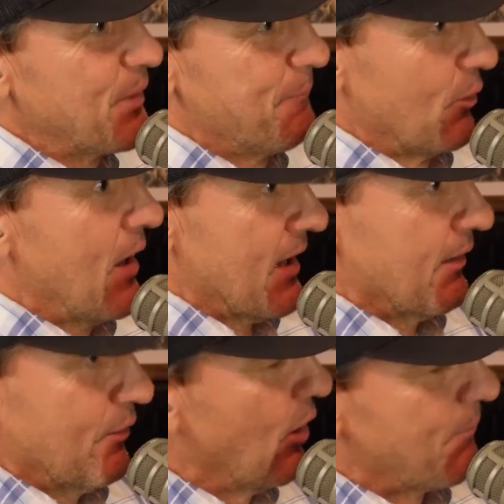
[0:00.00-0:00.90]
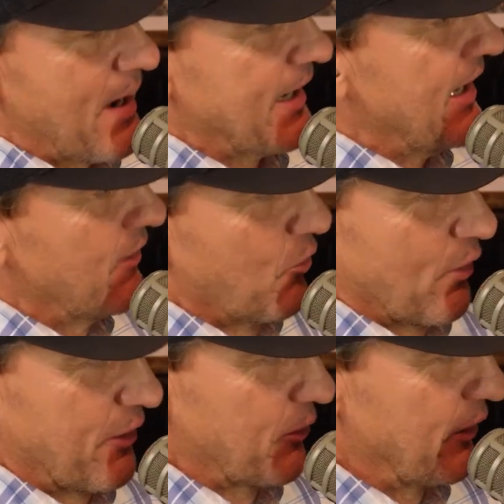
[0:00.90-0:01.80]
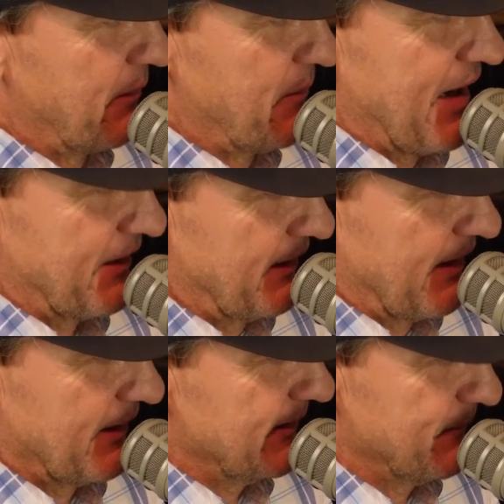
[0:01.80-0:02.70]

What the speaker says: people like, Mike had old wintergreen back in the day.